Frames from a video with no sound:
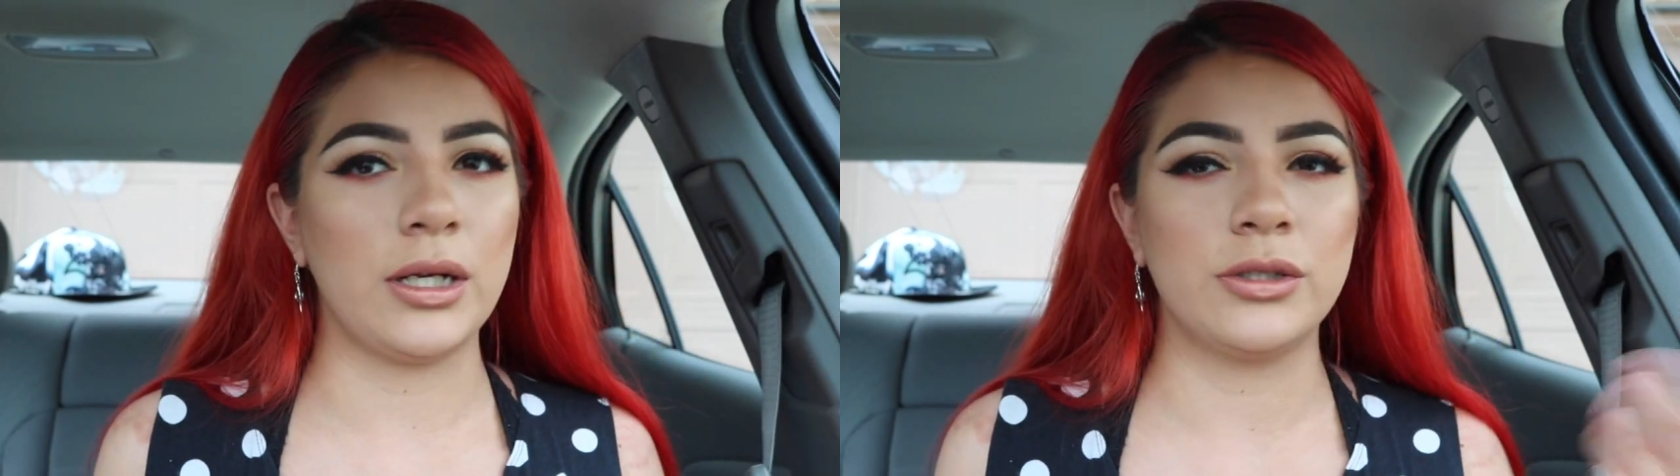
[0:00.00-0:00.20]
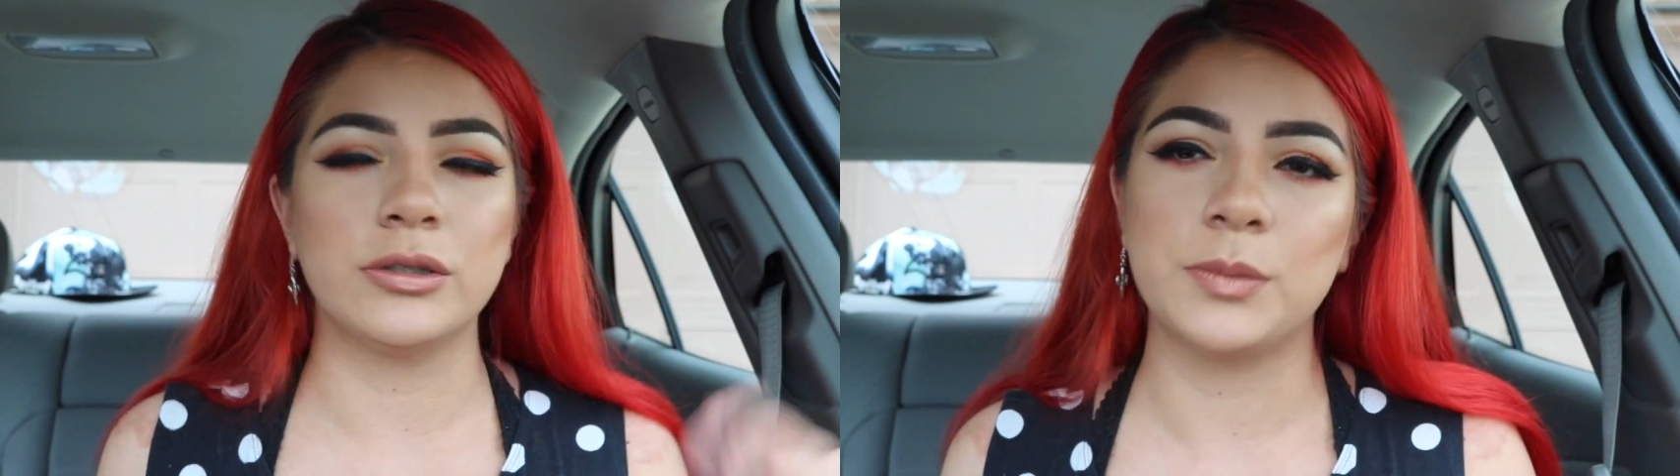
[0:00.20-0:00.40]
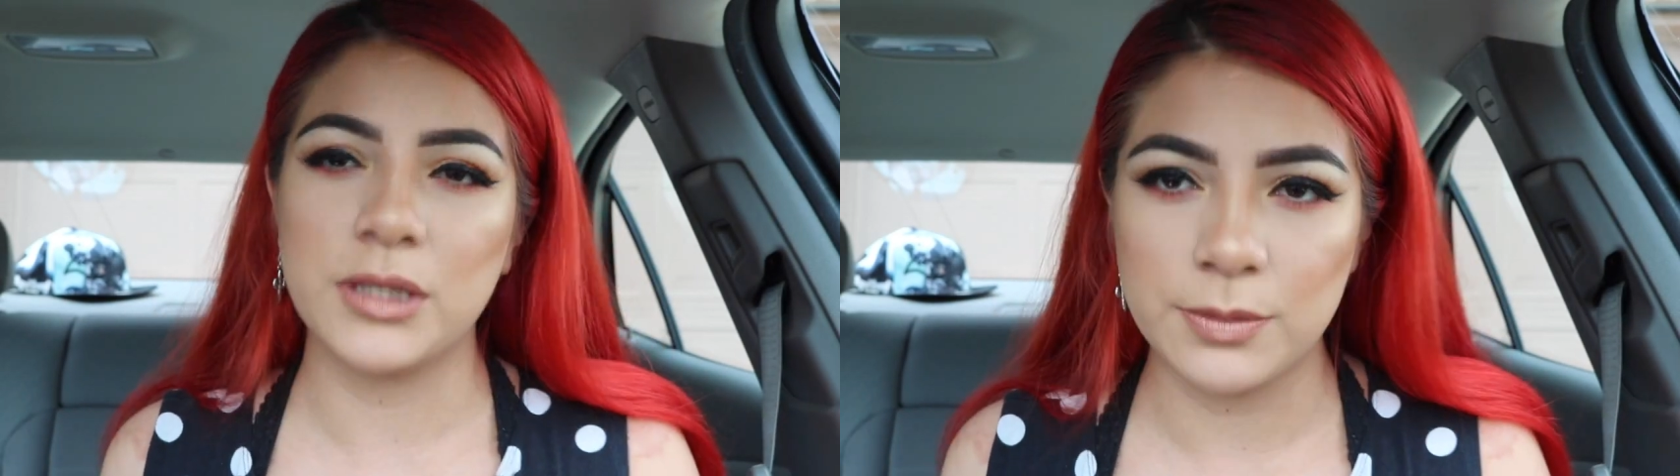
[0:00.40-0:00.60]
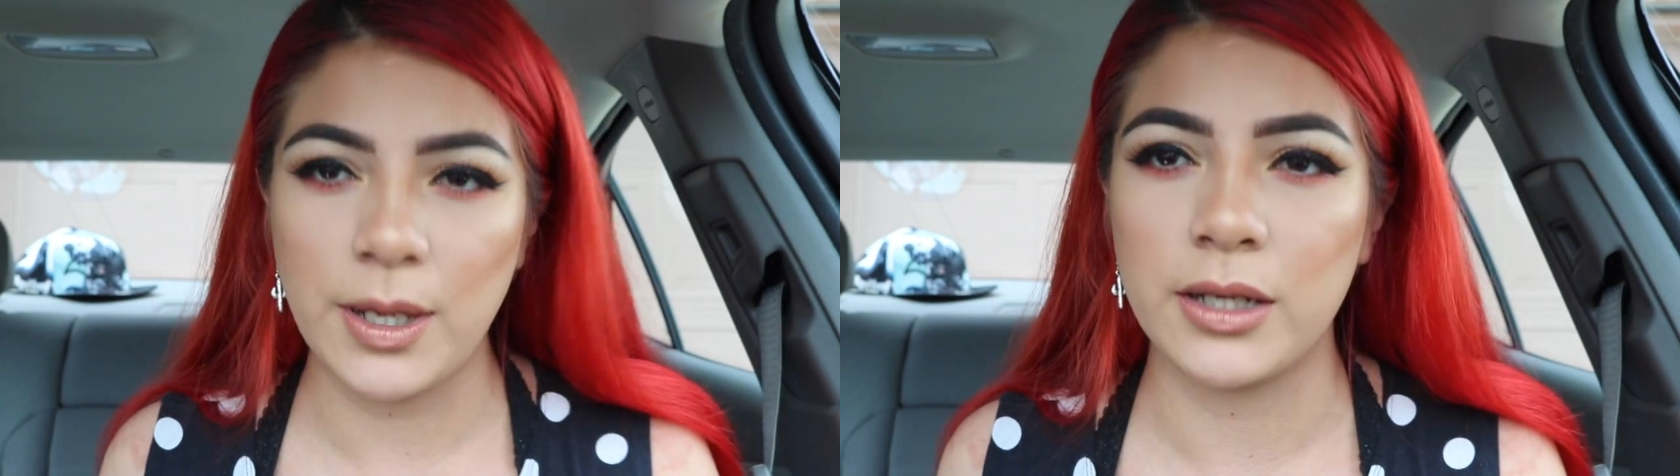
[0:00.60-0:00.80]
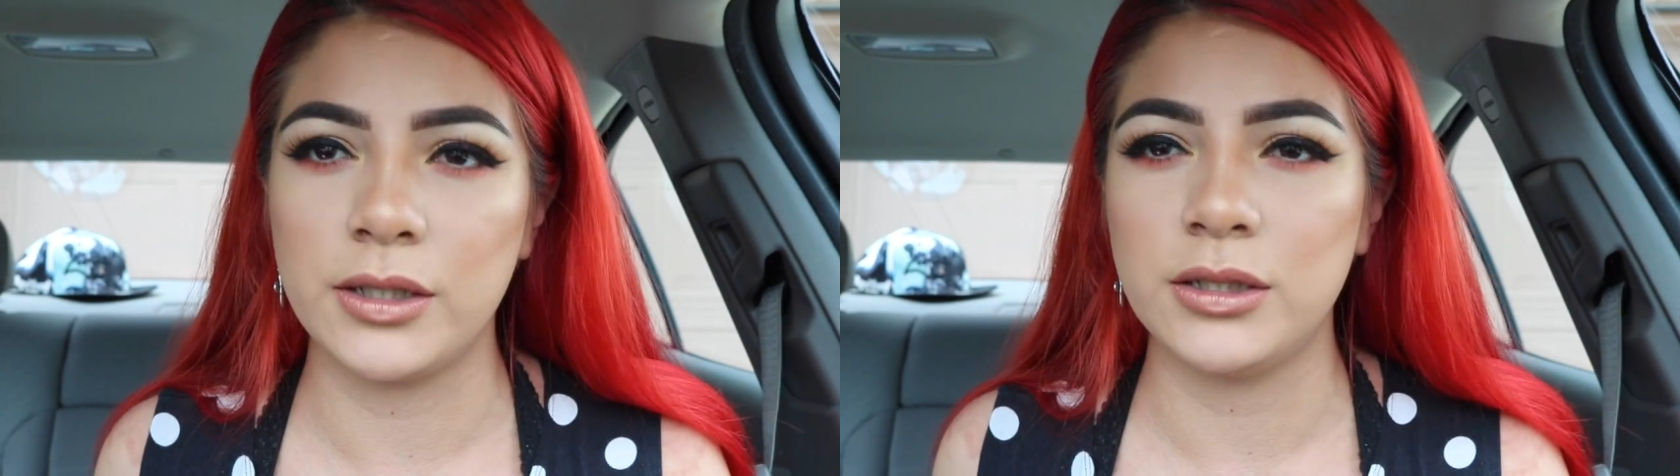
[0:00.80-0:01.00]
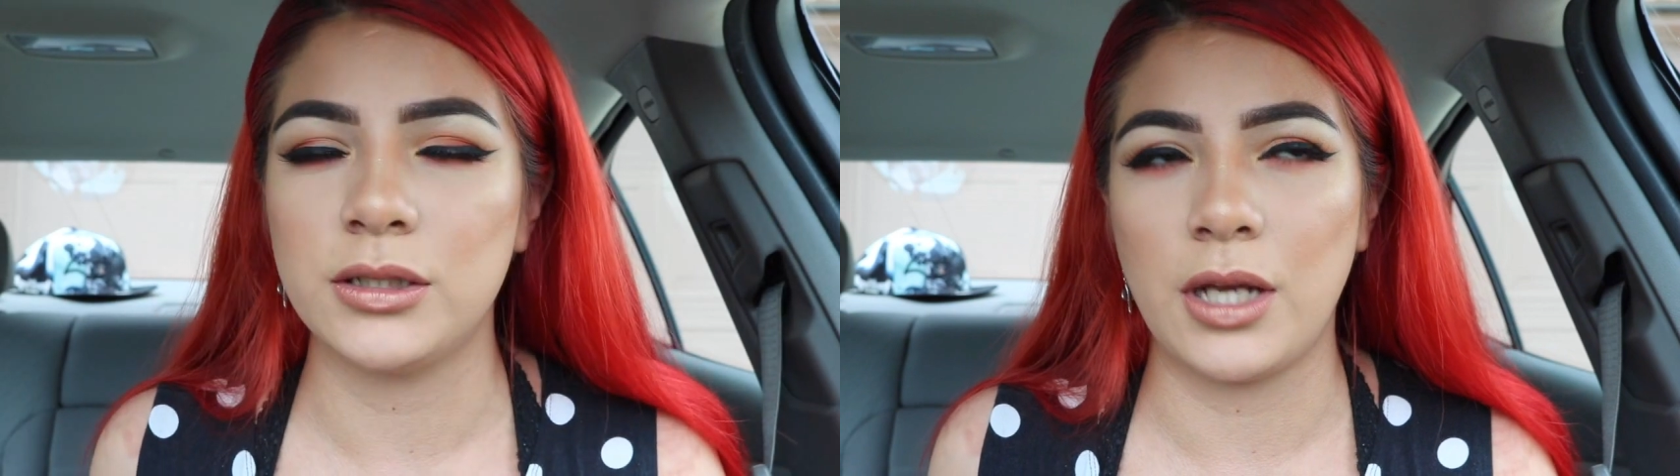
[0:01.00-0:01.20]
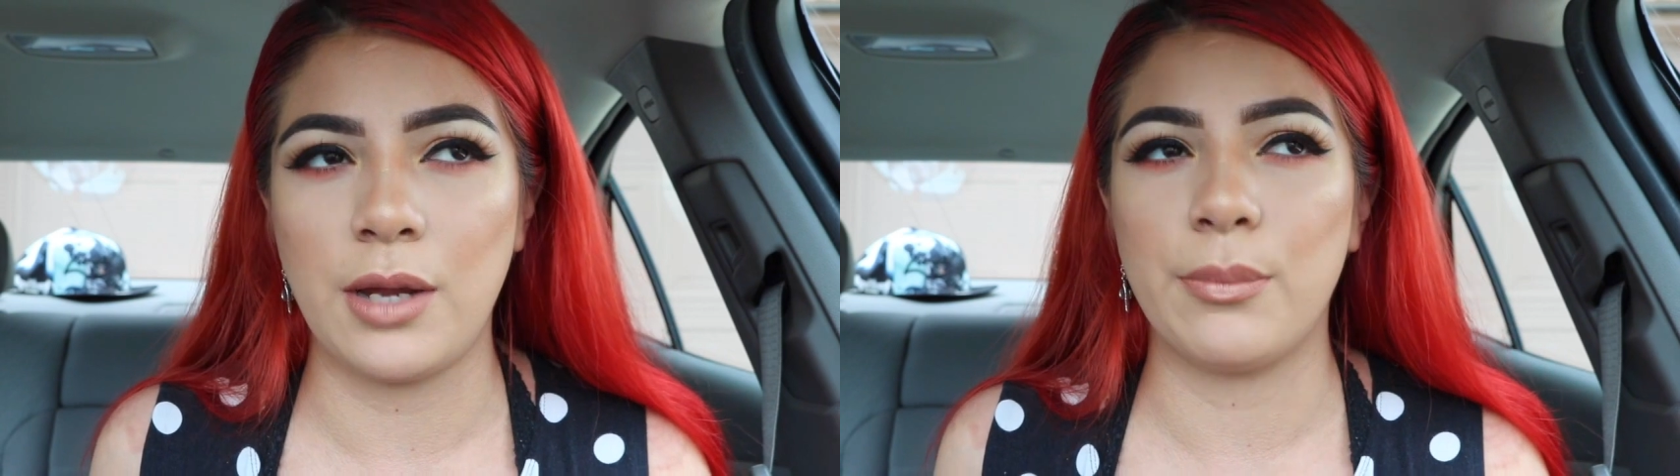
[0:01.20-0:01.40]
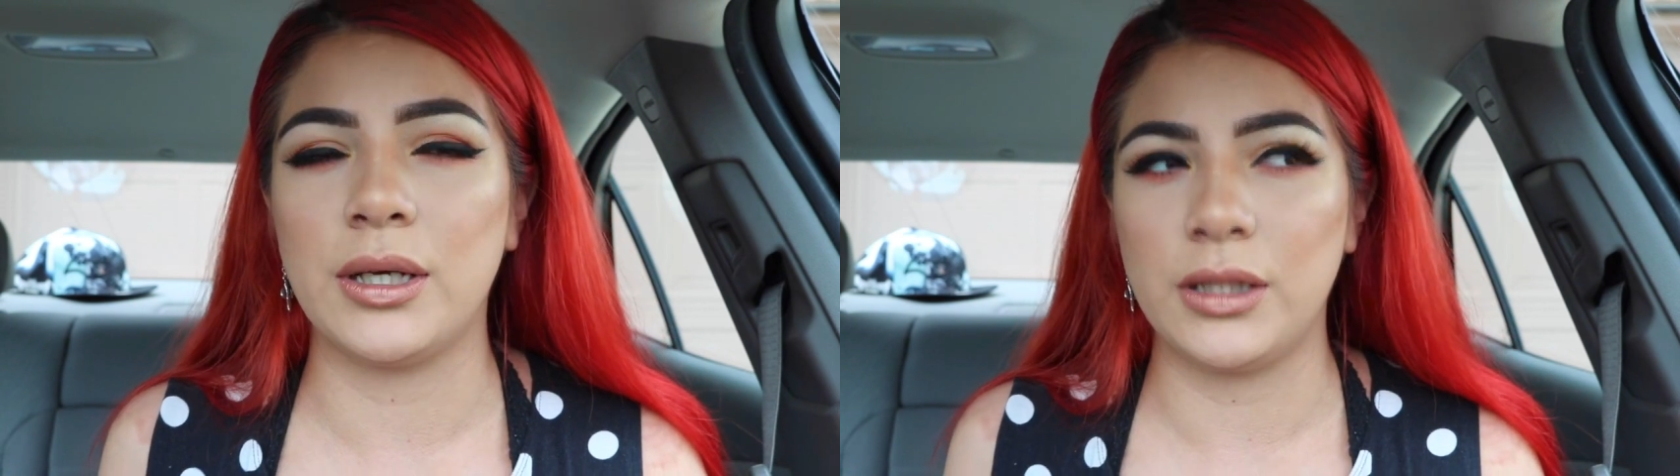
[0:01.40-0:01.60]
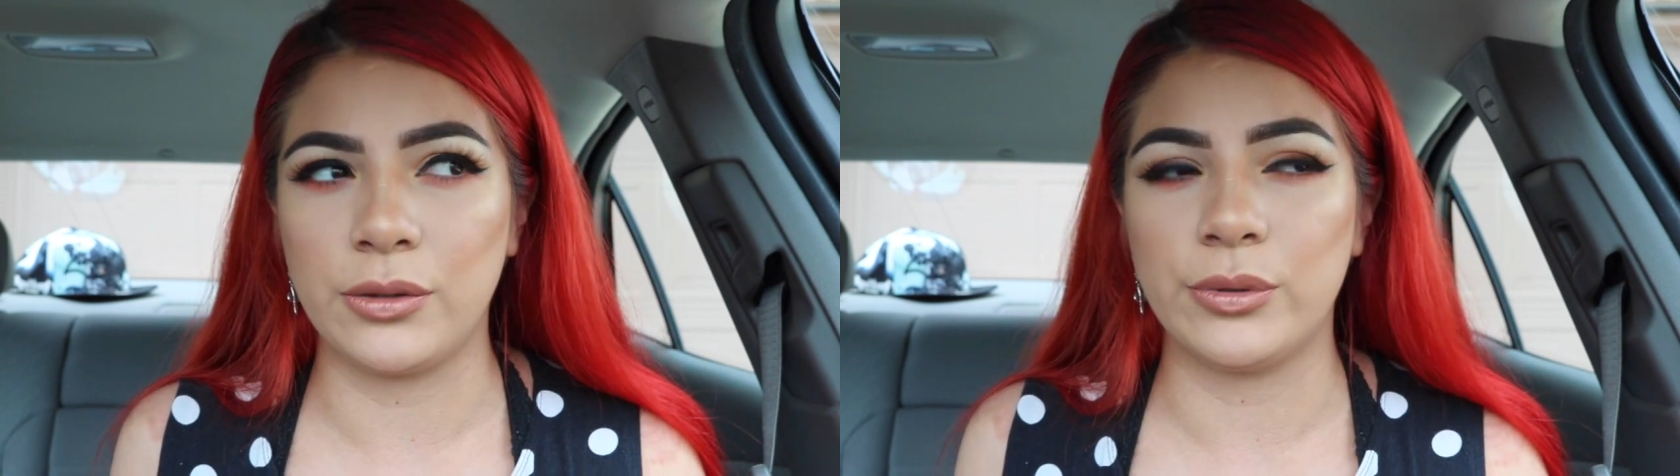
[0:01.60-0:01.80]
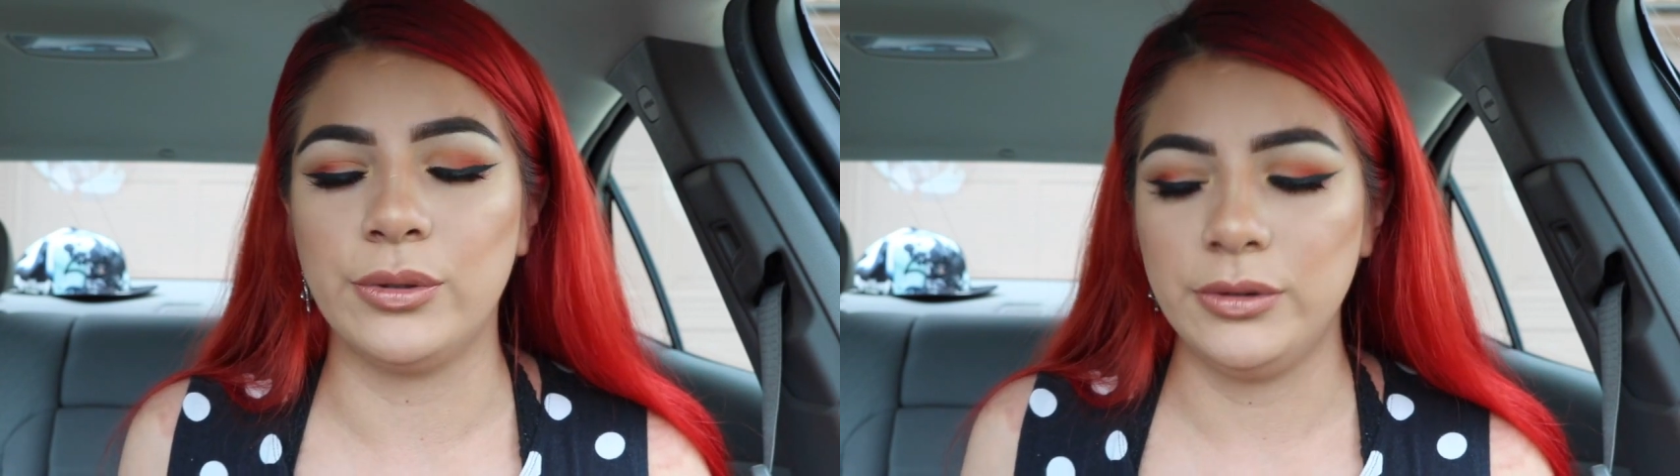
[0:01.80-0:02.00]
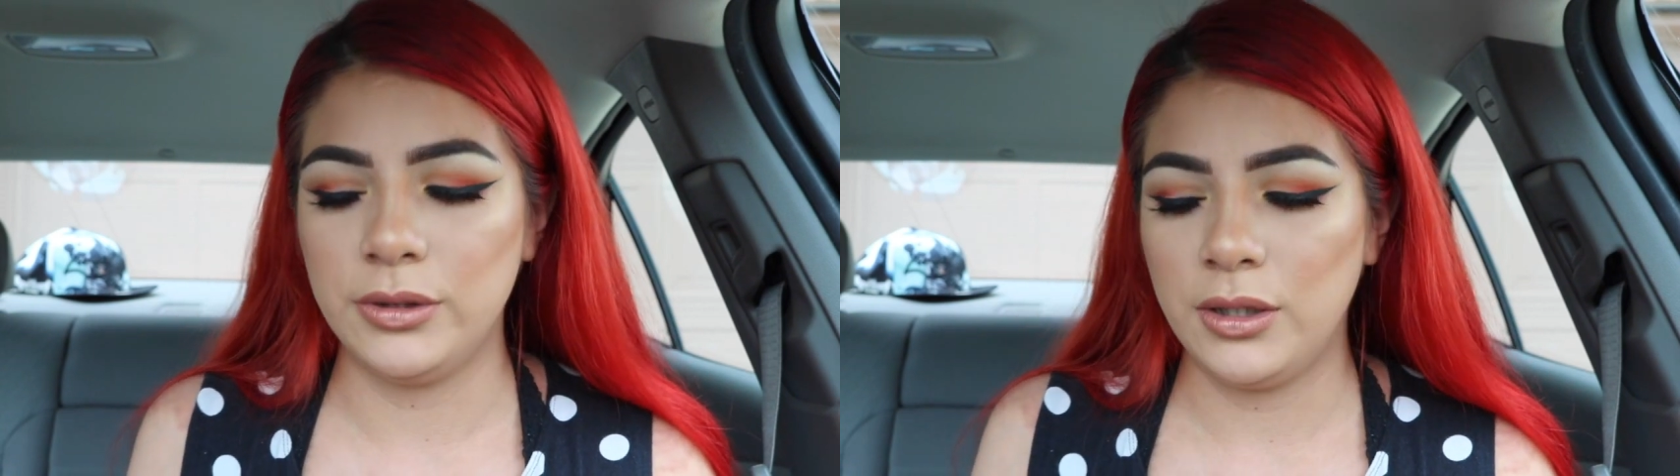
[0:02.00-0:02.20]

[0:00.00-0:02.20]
I do speak Spanish. I am bilingual.